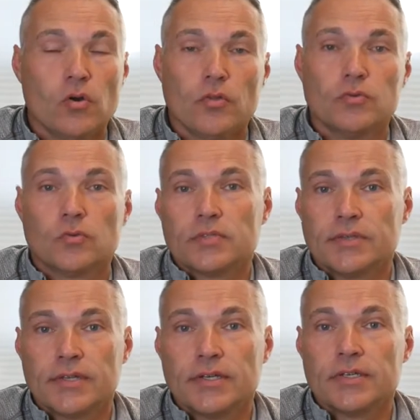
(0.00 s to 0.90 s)
those sorts of
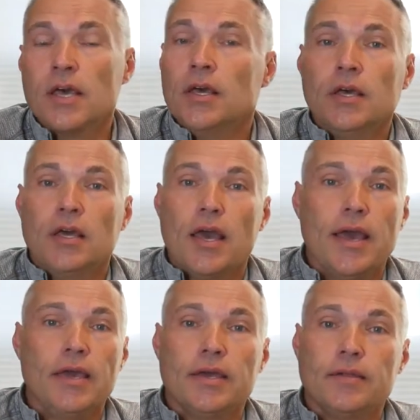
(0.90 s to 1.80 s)
things.
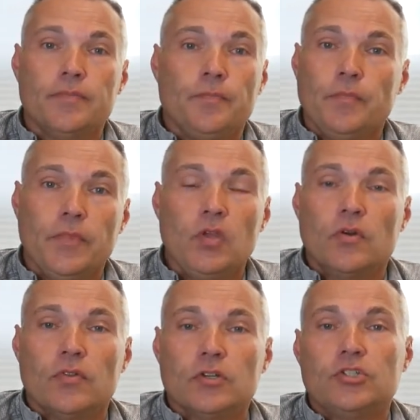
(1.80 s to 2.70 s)
And
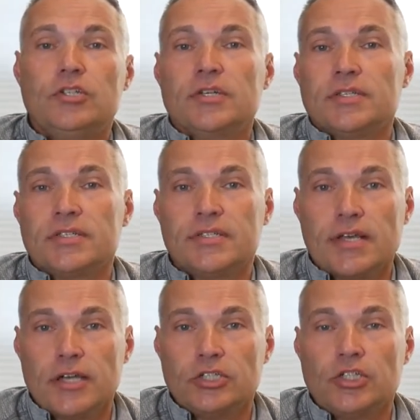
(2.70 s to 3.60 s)
there's just
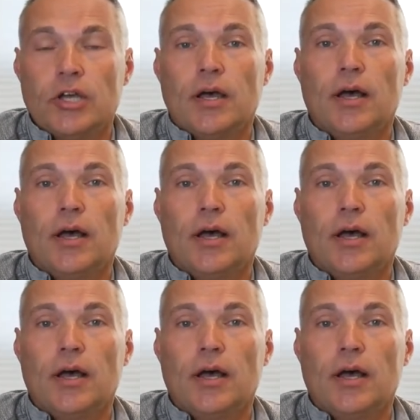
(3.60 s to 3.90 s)
such